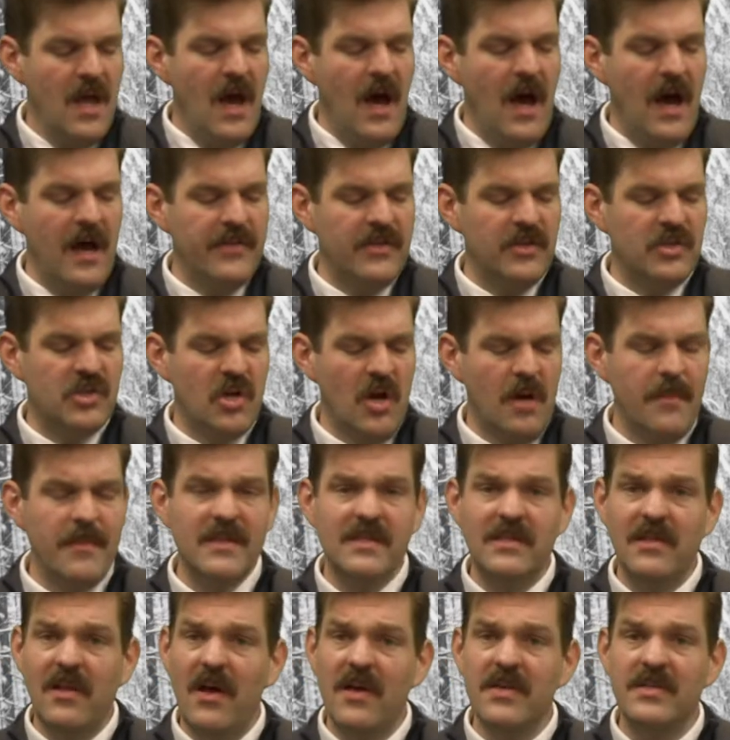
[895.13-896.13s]
The
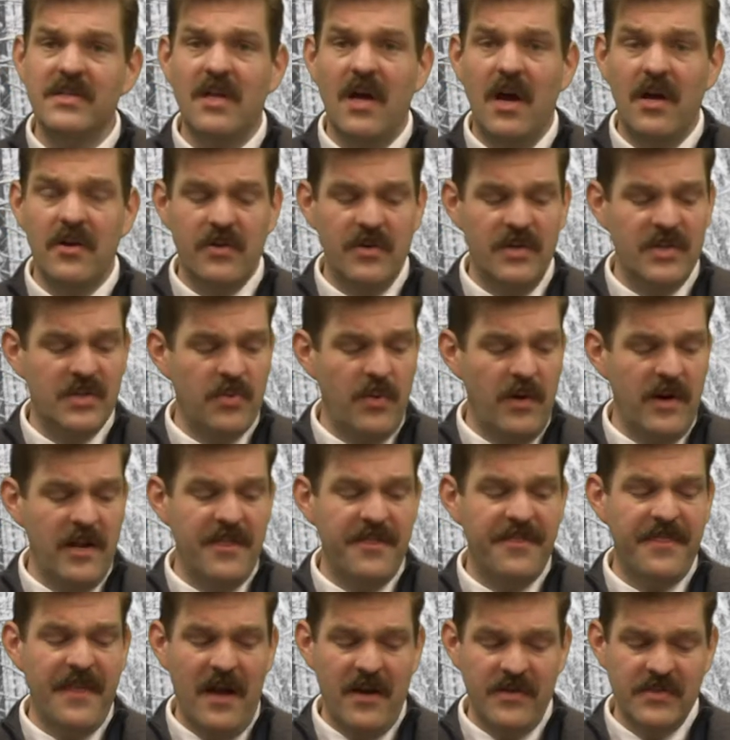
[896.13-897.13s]
Germans lost
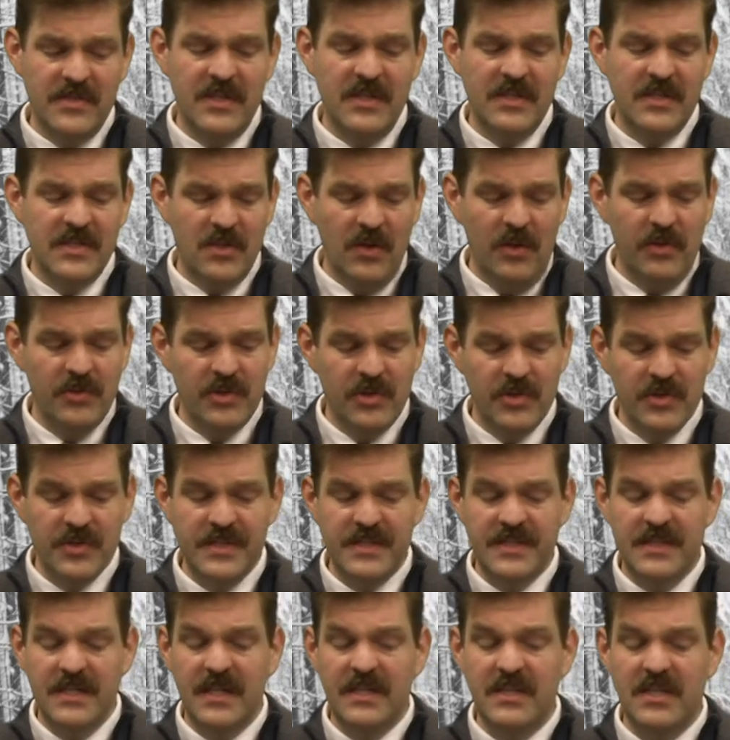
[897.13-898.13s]
120,000 soldiers,
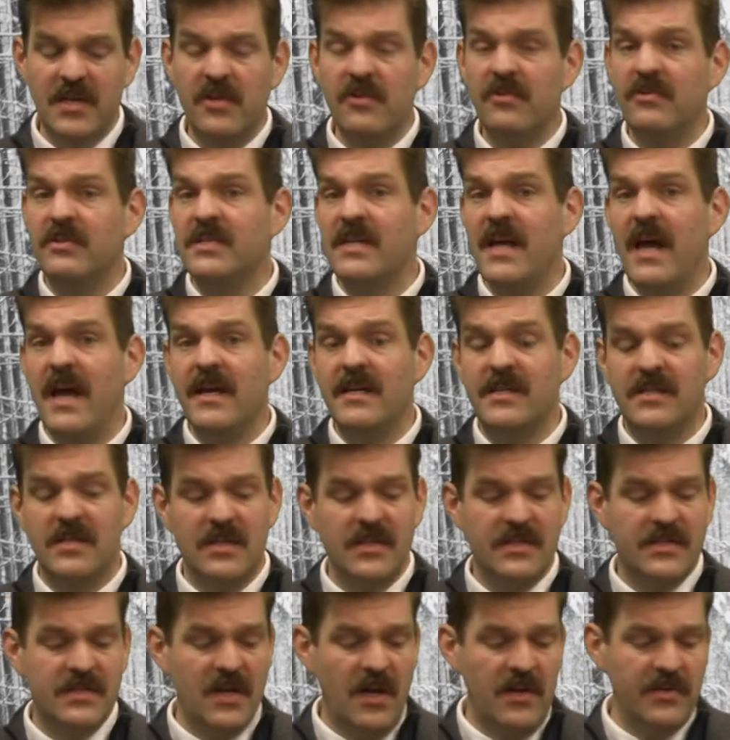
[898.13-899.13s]
600 tanks and
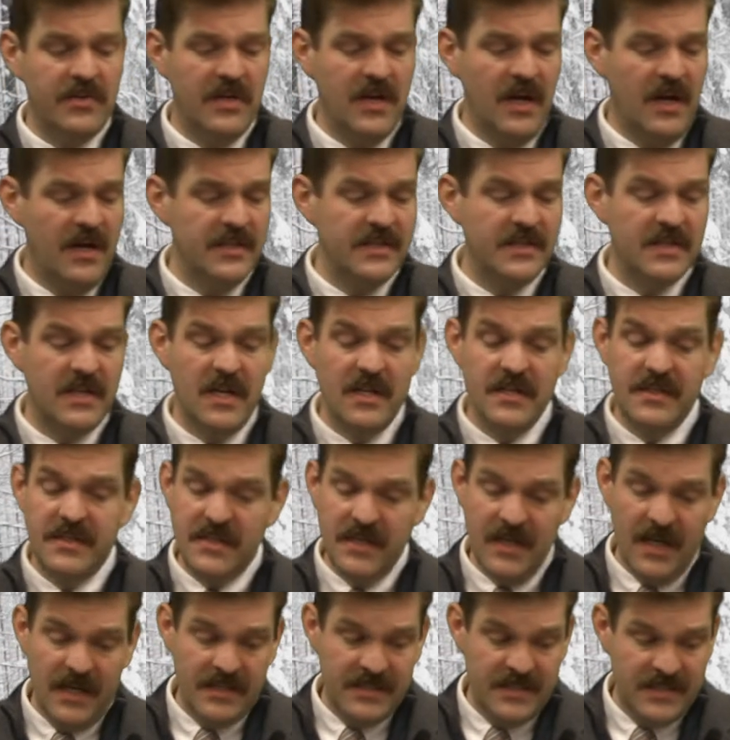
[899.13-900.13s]
assault guns, and
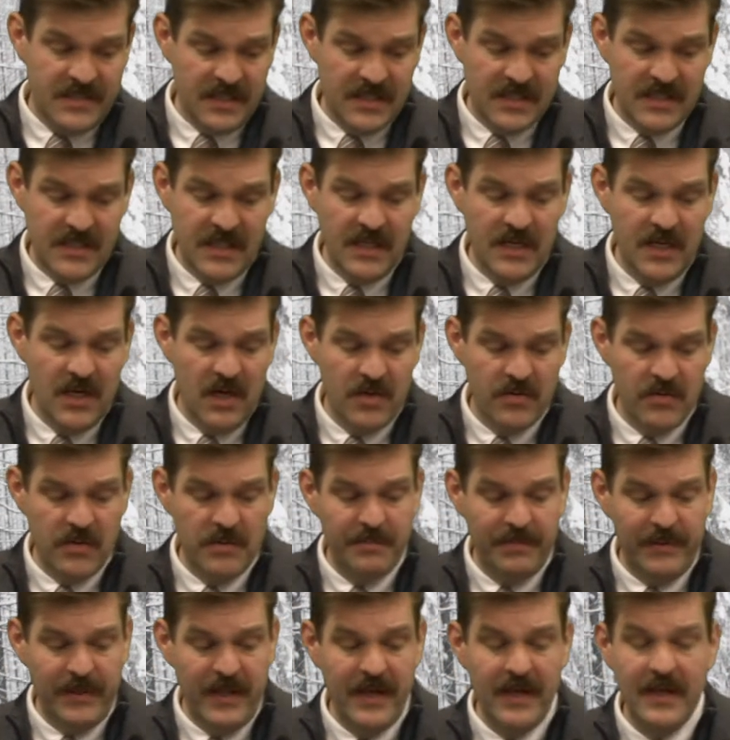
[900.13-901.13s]

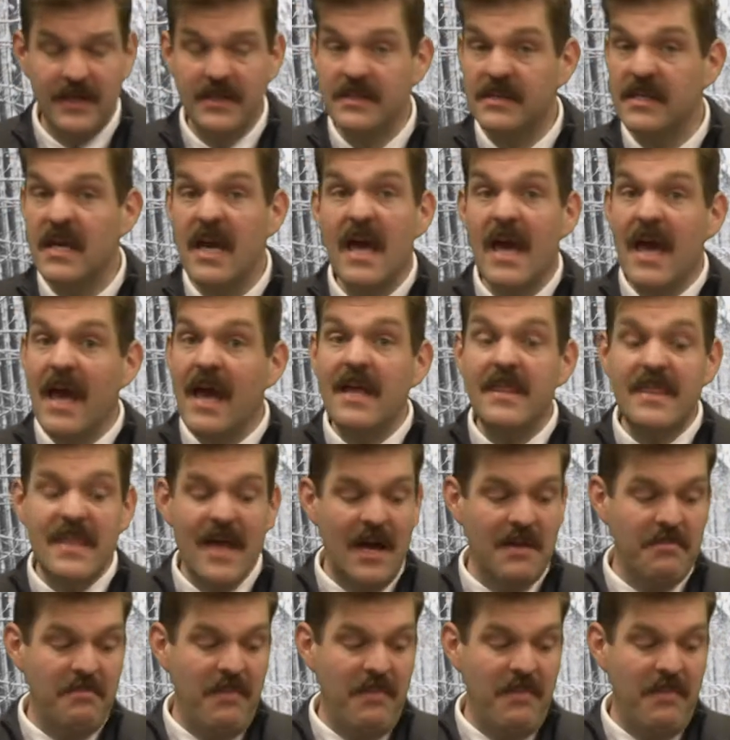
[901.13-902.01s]
1,600 planes in that